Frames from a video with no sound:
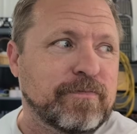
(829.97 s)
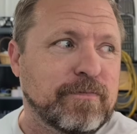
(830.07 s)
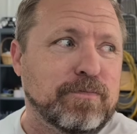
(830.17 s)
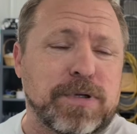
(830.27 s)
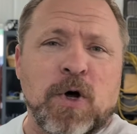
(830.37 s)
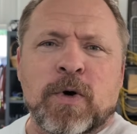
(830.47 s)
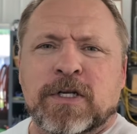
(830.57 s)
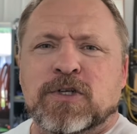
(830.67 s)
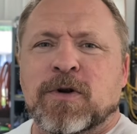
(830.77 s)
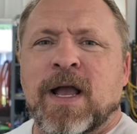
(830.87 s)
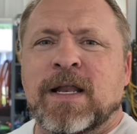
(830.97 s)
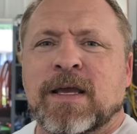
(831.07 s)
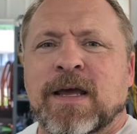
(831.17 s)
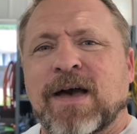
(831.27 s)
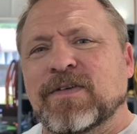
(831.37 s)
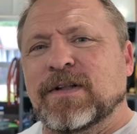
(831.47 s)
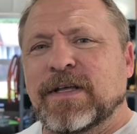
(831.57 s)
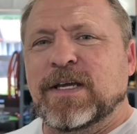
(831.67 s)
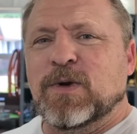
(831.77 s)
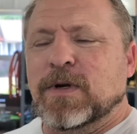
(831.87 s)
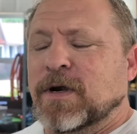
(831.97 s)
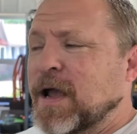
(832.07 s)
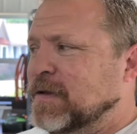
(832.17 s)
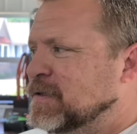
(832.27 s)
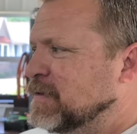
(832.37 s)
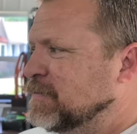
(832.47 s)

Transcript: blowing a tranny and having a leaky rear end.